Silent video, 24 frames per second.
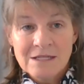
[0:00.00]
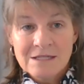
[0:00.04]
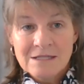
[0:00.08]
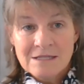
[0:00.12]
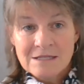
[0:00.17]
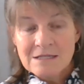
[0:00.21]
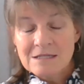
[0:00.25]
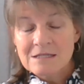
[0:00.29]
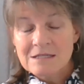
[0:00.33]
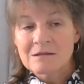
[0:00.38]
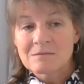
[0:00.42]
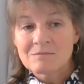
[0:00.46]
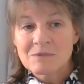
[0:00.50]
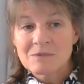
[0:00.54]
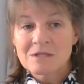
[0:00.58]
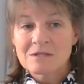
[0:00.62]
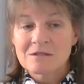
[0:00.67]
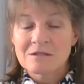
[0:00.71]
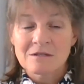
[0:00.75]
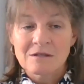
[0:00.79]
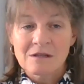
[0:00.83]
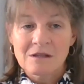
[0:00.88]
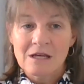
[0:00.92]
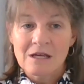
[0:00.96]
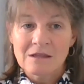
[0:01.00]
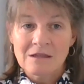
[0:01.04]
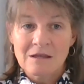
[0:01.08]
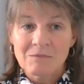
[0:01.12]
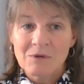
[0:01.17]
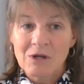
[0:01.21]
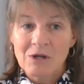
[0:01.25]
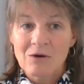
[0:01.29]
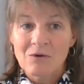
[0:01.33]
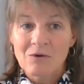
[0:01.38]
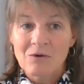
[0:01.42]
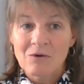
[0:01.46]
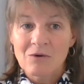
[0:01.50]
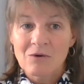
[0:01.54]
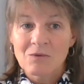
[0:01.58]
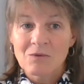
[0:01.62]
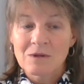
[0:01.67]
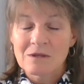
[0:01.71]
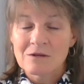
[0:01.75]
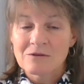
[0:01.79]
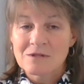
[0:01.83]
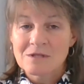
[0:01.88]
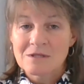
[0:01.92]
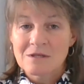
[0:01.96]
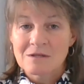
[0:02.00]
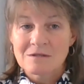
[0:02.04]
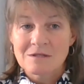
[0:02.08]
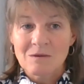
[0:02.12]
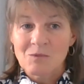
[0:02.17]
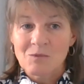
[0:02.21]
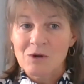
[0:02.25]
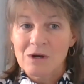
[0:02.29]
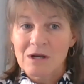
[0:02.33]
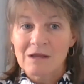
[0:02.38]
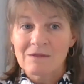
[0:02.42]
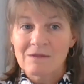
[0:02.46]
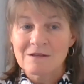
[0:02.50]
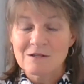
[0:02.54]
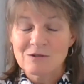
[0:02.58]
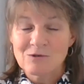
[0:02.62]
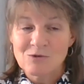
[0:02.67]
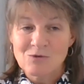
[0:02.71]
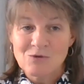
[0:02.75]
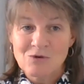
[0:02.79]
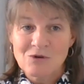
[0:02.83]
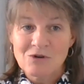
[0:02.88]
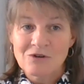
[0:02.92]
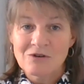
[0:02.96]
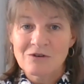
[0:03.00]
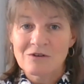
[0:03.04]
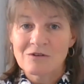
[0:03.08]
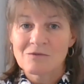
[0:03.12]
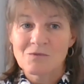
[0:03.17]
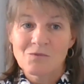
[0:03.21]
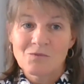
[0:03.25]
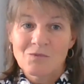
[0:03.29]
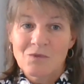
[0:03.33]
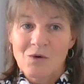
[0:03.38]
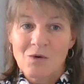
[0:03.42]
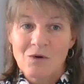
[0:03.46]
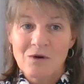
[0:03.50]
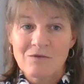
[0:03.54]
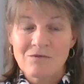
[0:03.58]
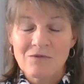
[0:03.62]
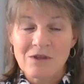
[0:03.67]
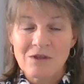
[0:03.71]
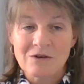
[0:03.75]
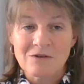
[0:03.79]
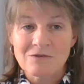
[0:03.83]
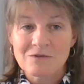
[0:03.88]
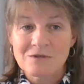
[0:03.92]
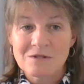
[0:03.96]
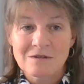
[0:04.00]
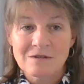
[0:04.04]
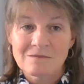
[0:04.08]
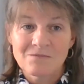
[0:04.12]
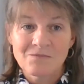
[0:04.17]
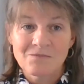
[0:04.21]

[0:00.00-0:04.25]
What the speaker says: systems to let them know when there's someone at the door, or if there's,